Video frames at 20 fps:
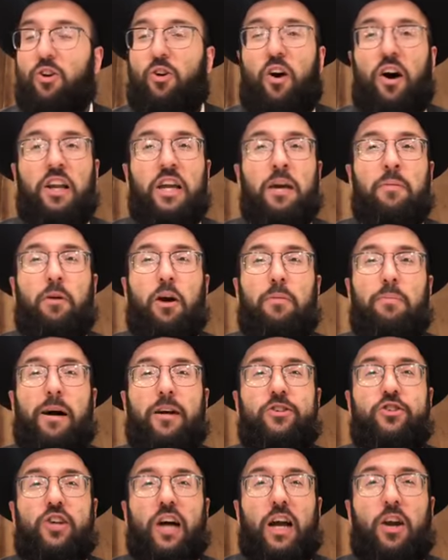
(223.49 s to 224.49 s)
Kohanim are
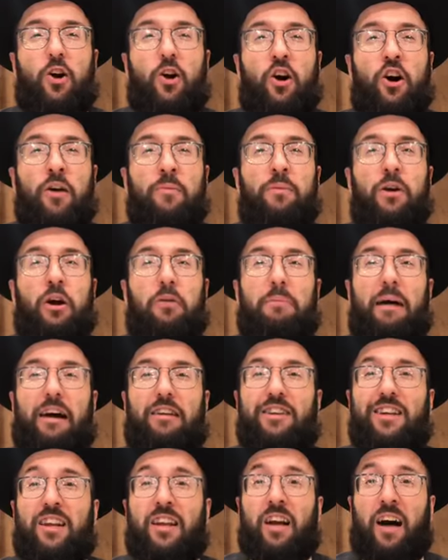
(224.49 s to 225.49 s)
about shalom. They're
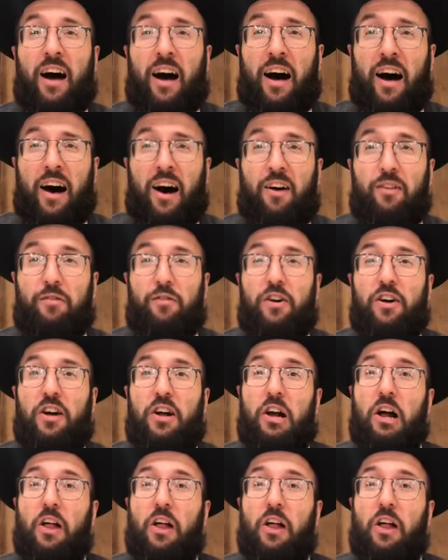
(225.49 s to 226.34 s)
about love.